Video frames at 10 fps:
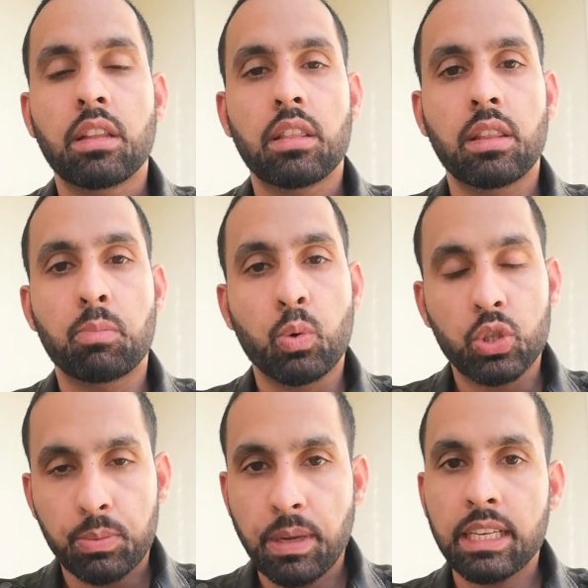the
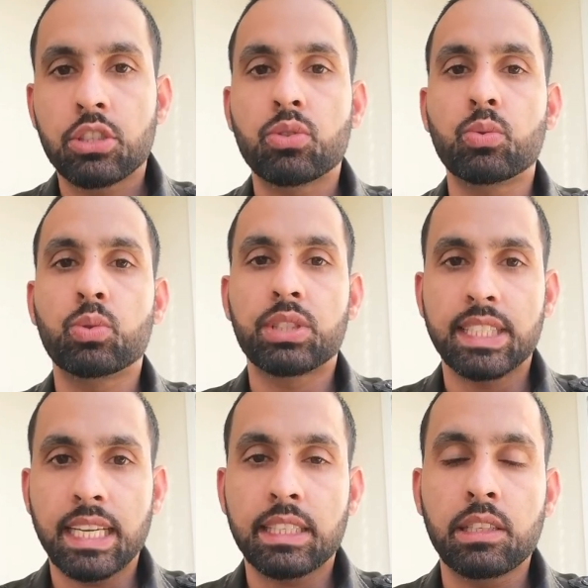prospects to
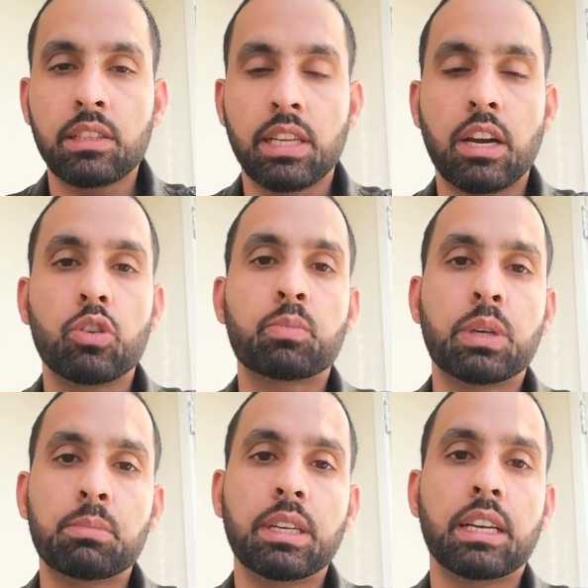settle down
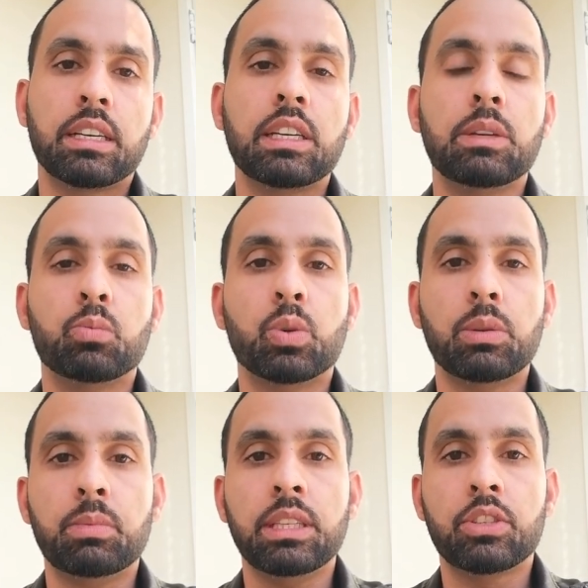permanently will
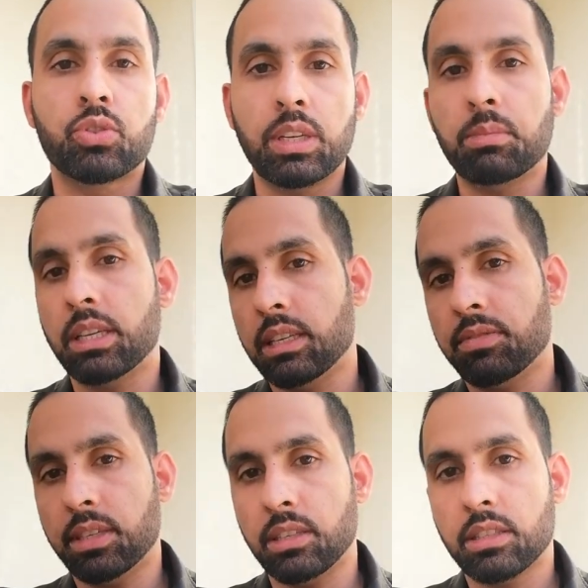be extremely
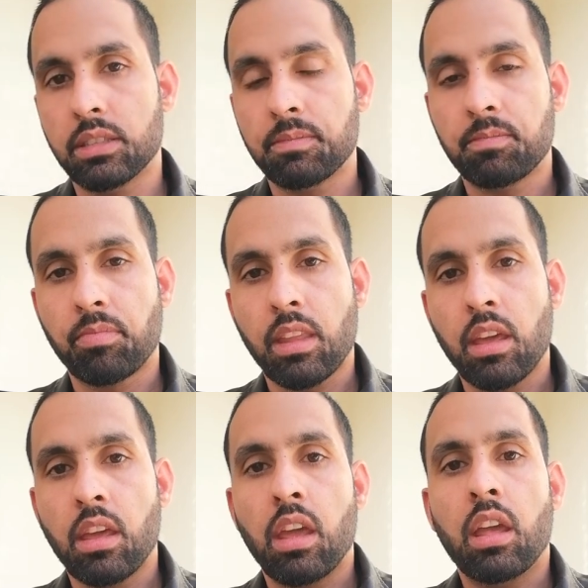difficult.
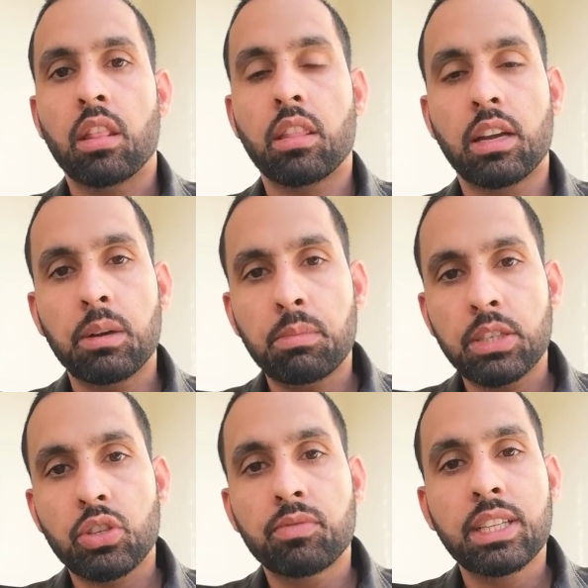The
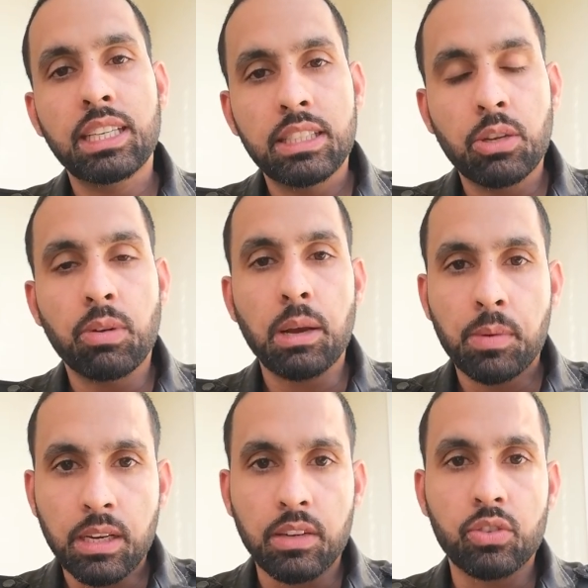governments of these
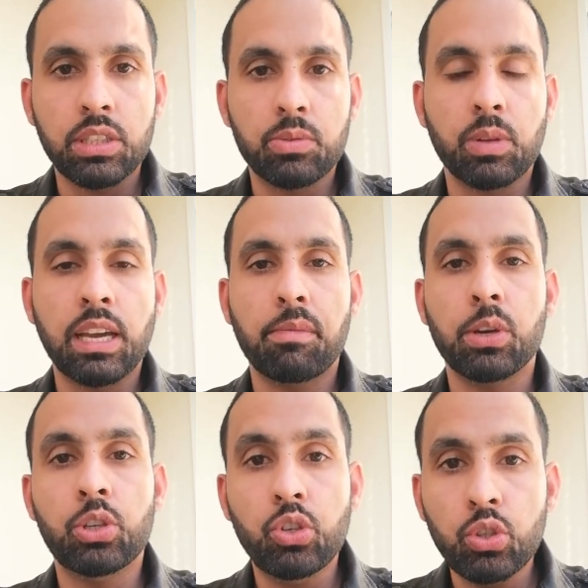developed countries will have a
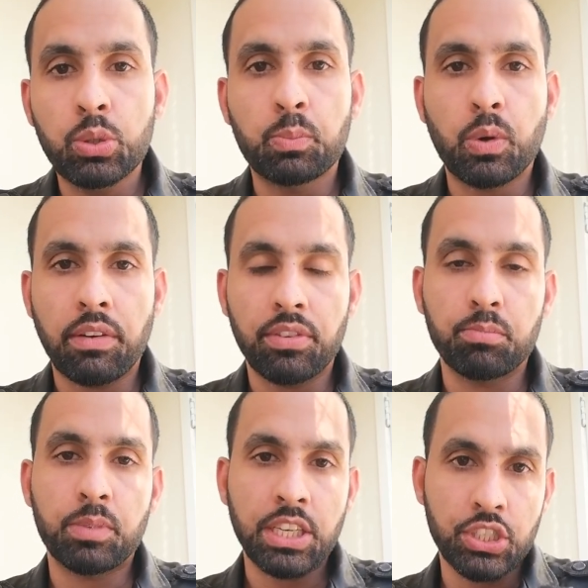huge
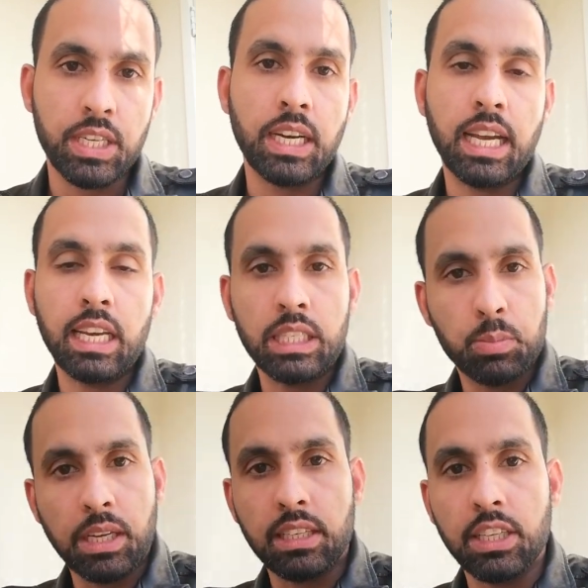pressure and
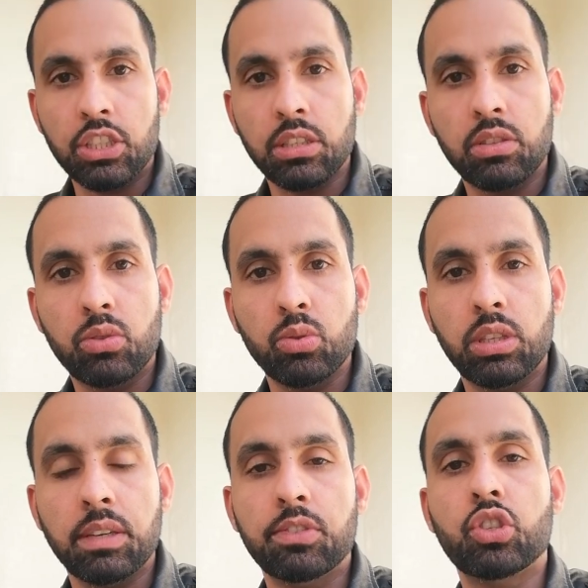expectation to
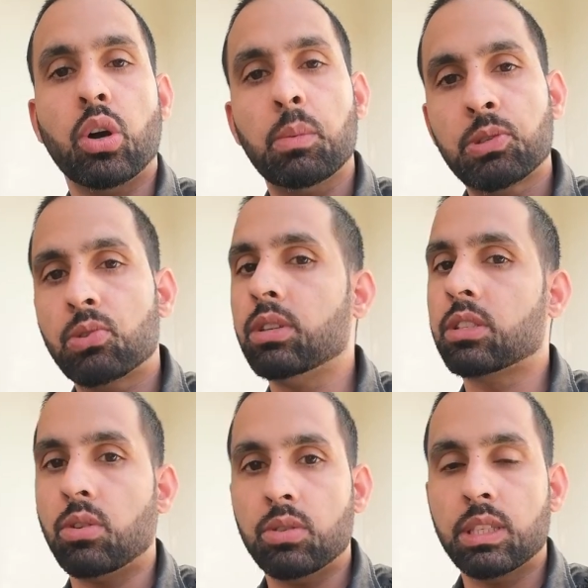give jobs to its
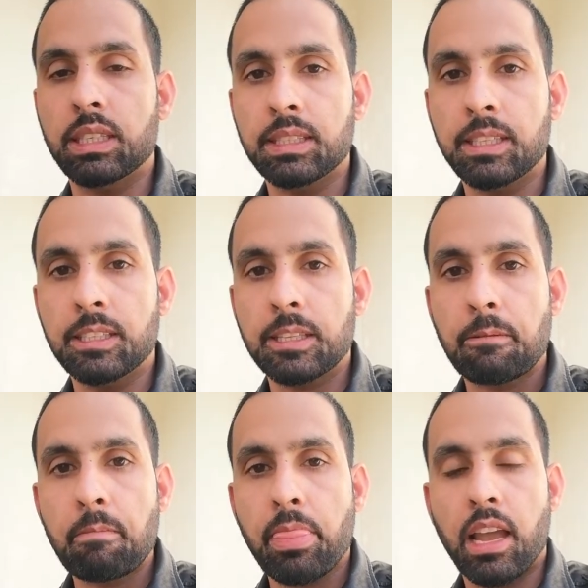own citizens
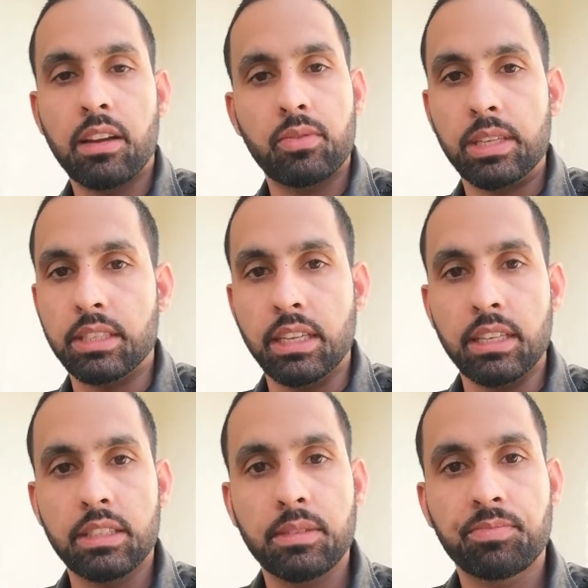and
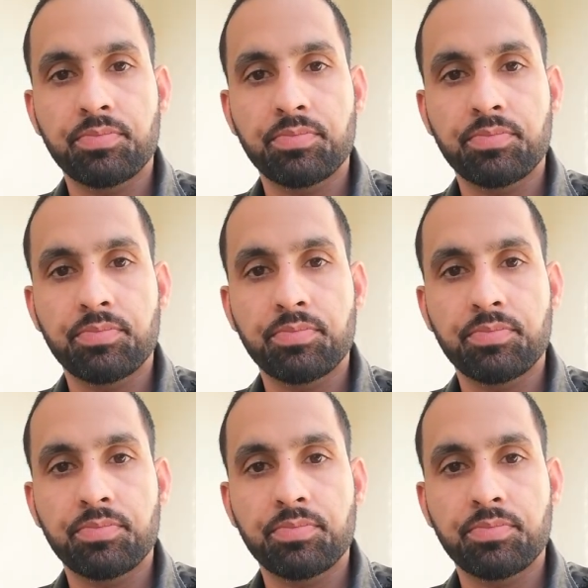residents.